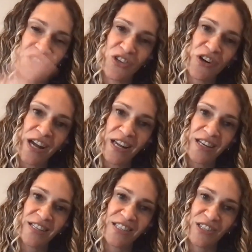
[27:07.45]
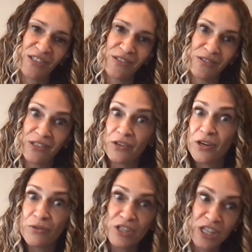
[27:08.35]
integrate into
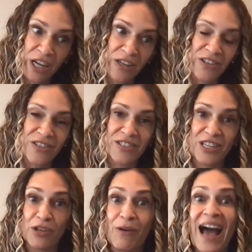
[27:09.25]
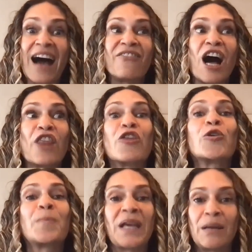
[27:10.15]
your own channels, that you have
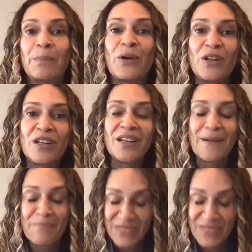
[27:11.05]
other people